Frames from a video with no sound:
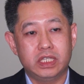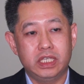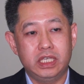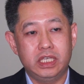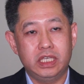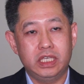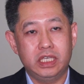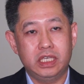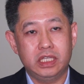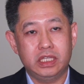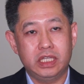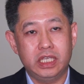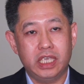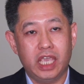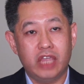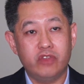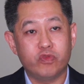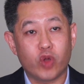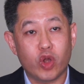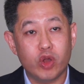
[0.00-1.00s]
the
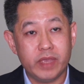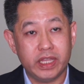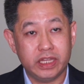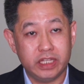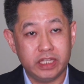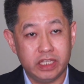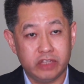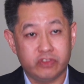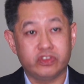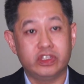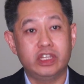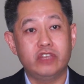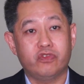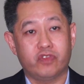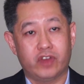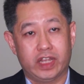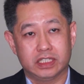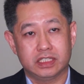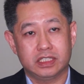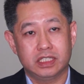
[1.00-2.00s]
environment is
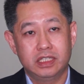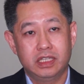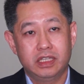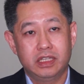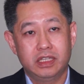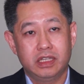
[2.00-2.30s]
different,